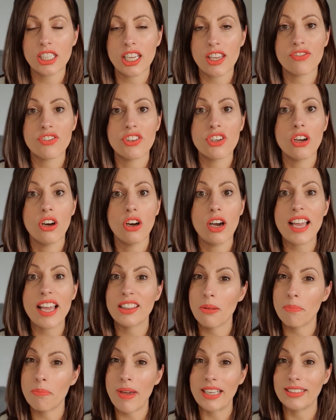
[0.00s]
if not
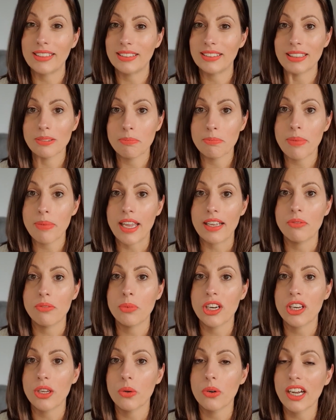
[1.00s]
at the best it's been,
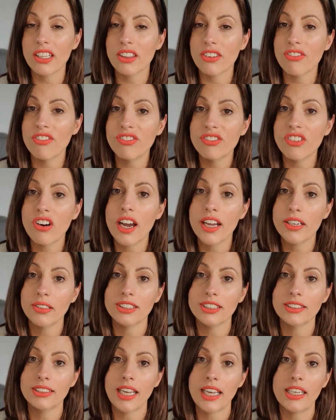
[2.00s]
when you are at the final
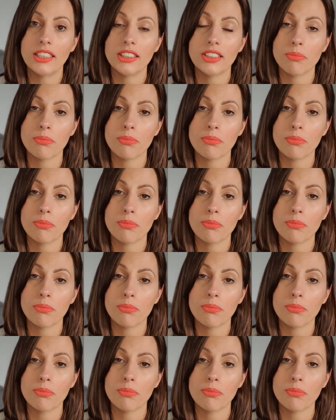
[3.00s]
stages of